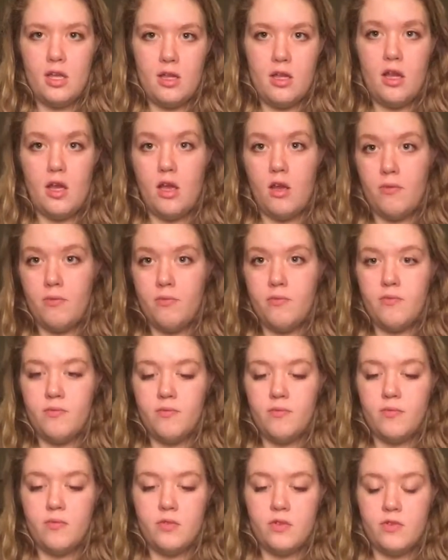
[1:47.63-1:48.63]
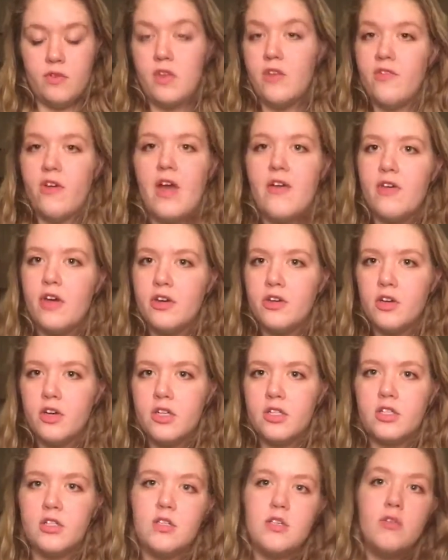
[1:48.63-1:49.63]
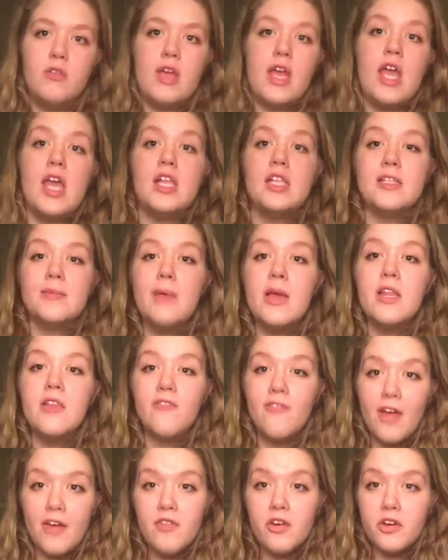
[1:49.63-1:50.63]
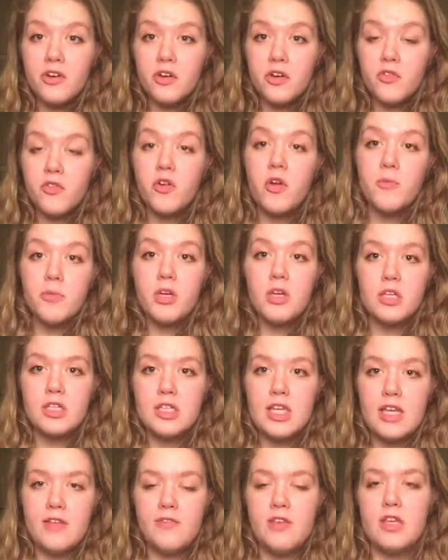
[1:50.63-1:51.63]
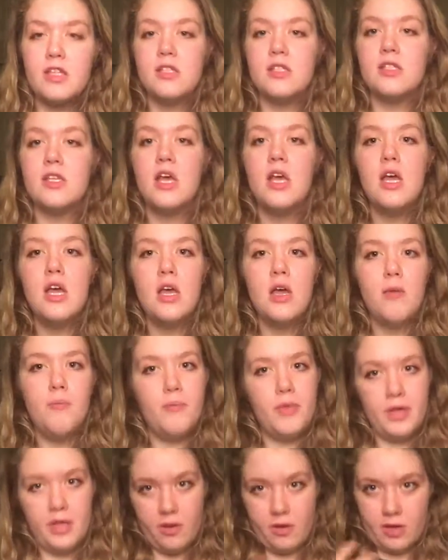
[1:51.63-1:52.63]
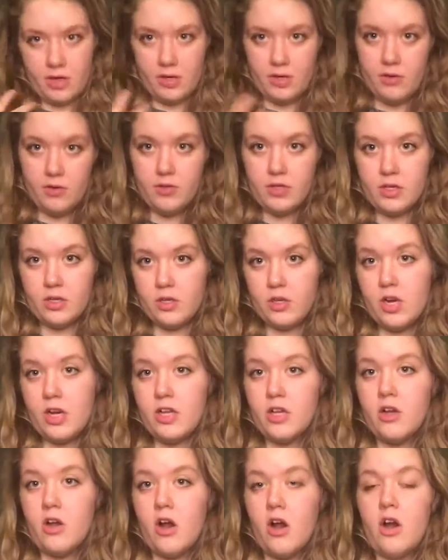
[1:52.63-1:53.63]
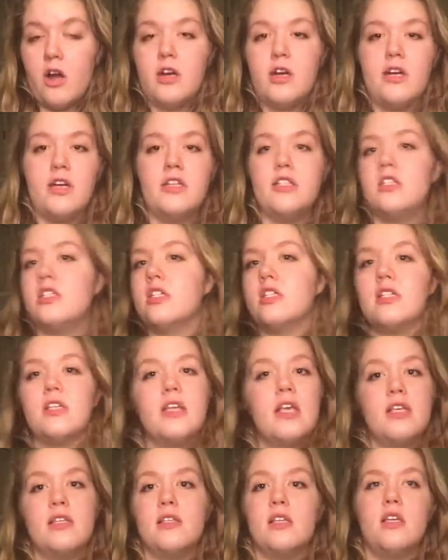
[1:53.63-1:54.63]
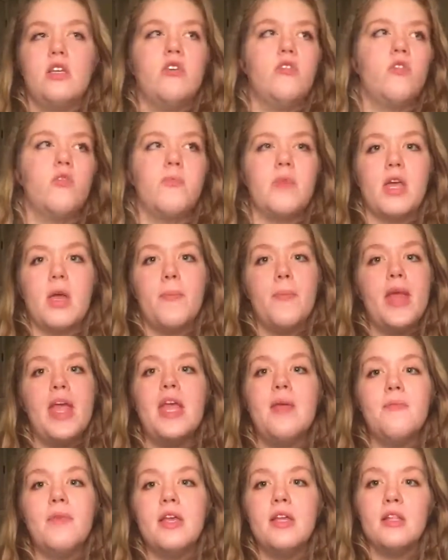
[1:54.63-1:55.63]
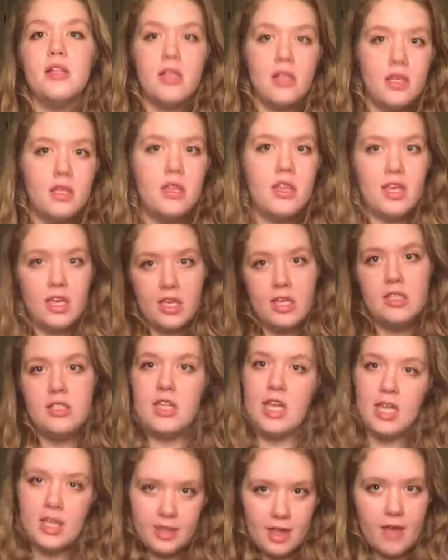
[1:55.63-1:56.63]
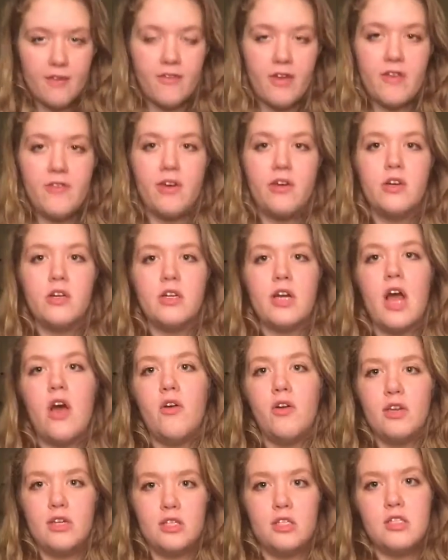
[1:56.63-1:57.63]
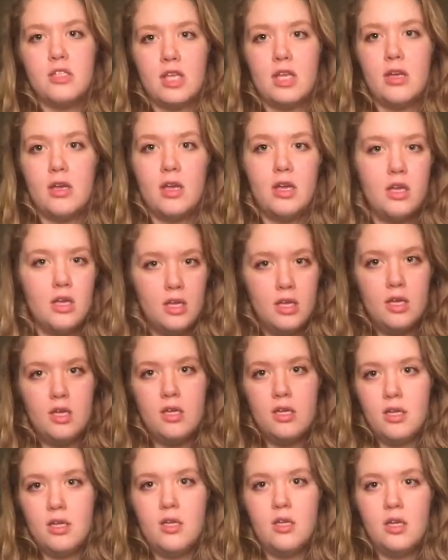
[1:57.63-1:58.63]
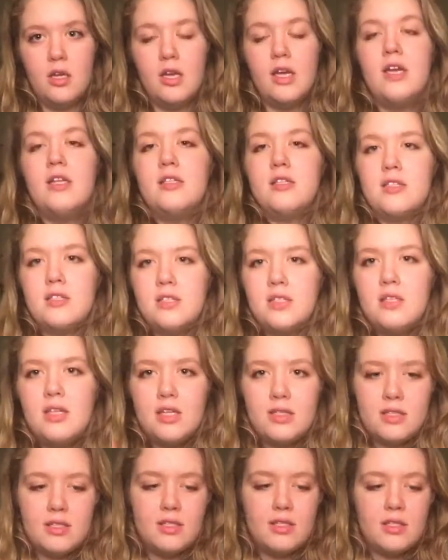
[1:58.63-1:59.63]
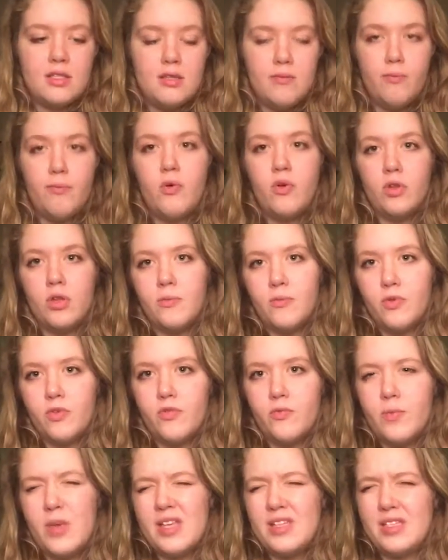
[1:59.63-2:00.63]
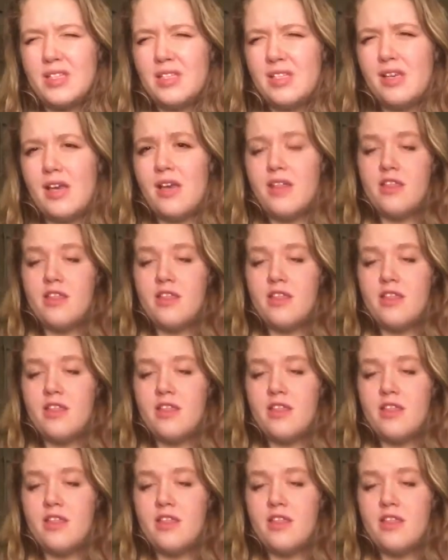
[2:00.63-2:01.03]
So the 500, so you can't spend 500 from your savings, but you can use your credit card, and it's just in case like you don't make a payment, and they can take that 500 out and just like it's bulletproof basically.